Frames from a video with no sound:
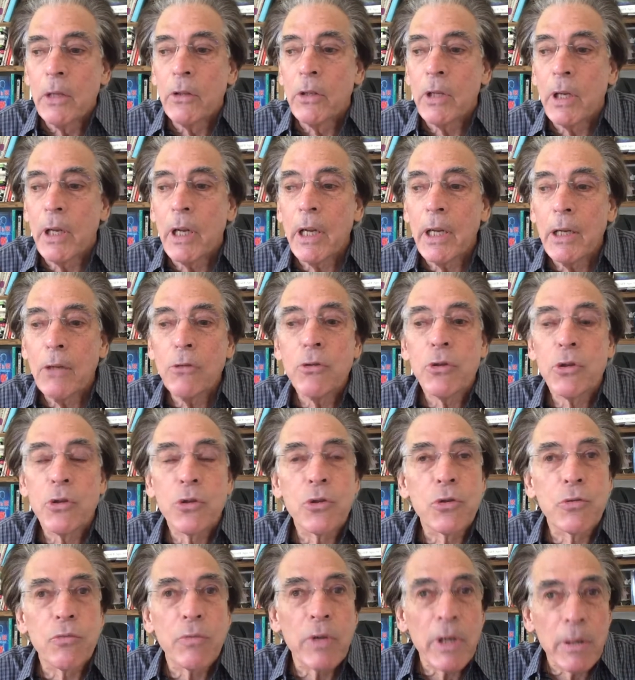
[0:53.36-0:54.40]
Today's
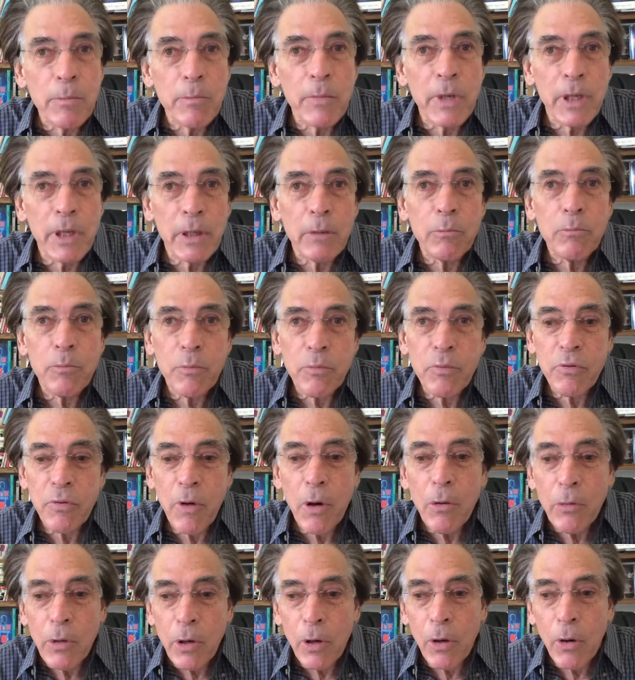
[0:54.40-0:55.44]
treatment
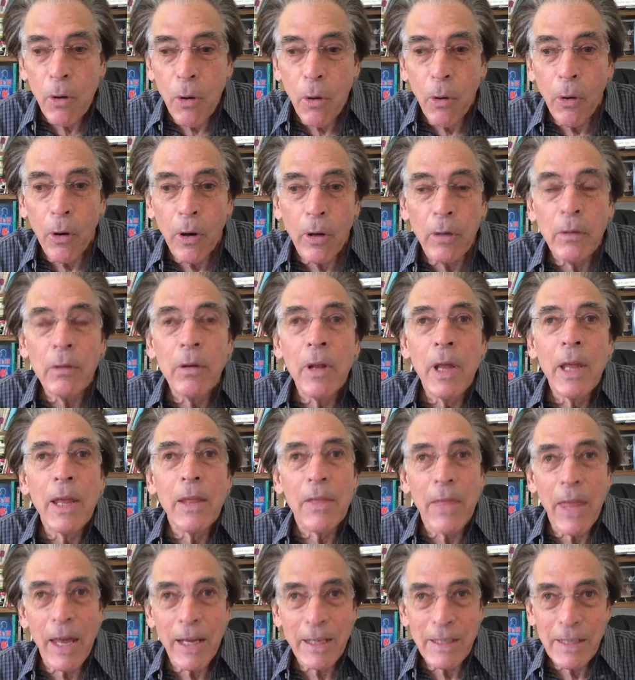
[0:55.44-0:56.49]
protocol
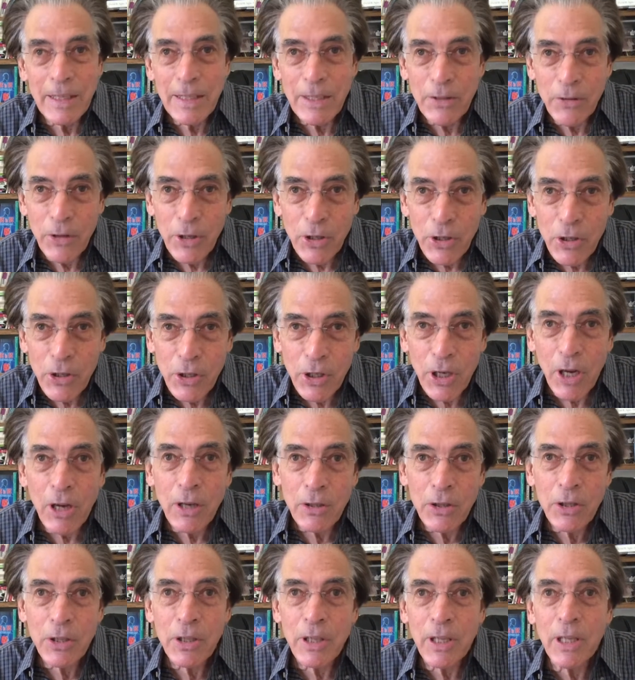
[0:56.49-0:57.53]
that is
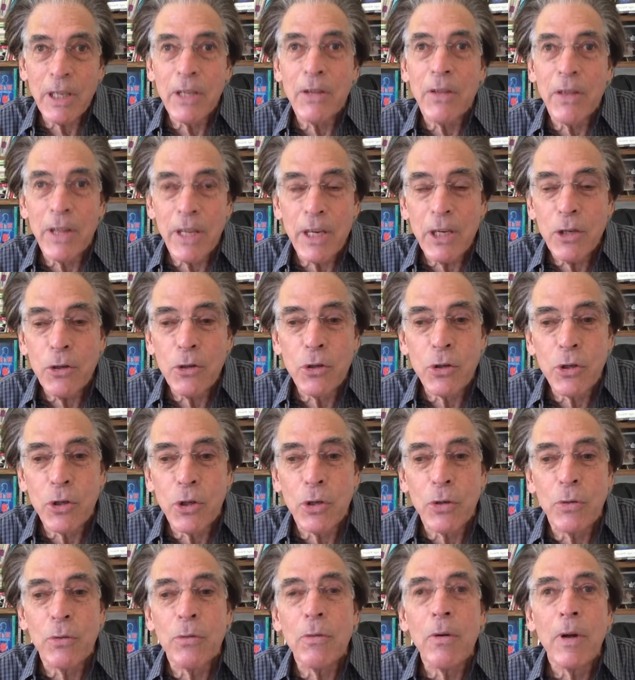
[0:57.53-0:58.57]
discussed in these
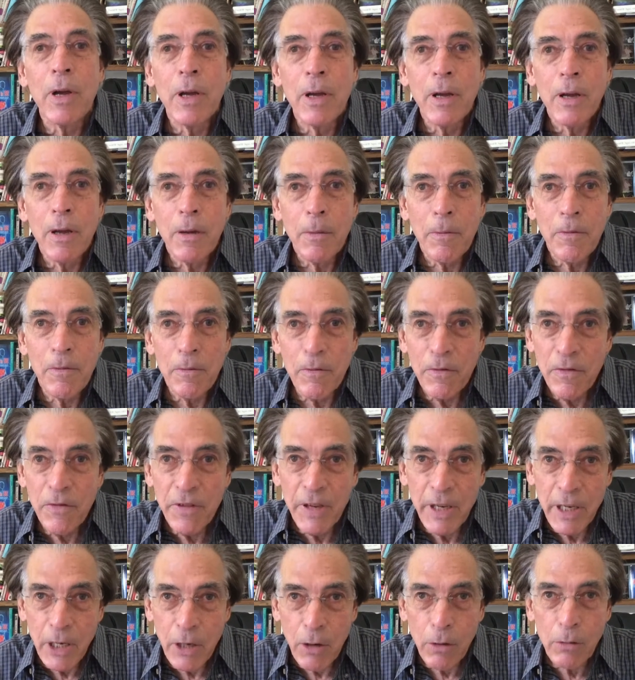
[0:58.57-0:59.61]
two
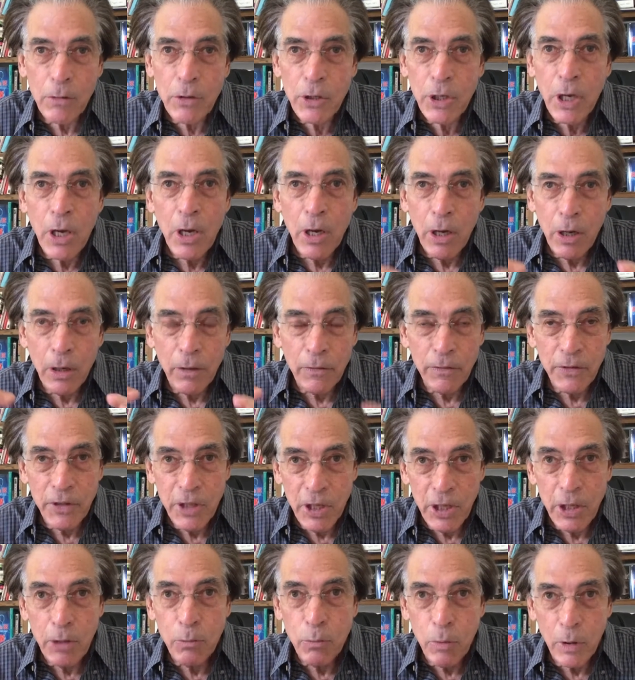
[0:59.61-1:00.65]
videos of
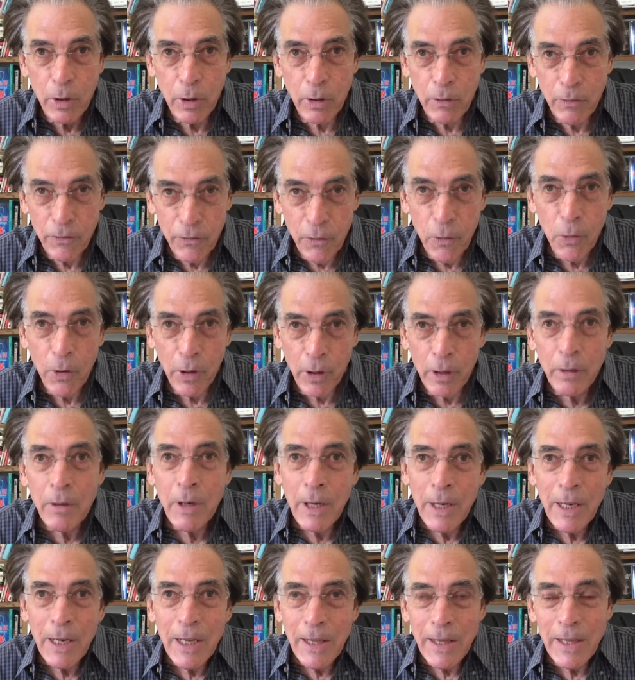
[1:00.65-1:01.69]
T-104,
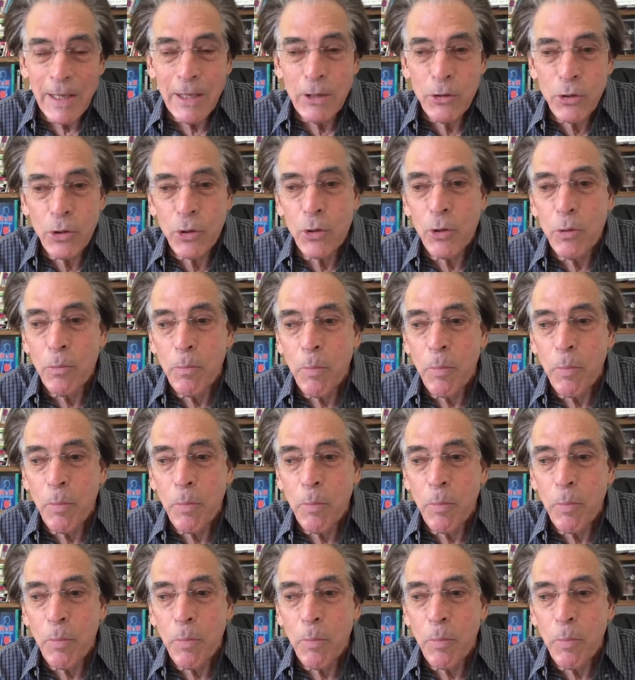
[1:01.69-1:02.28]
these two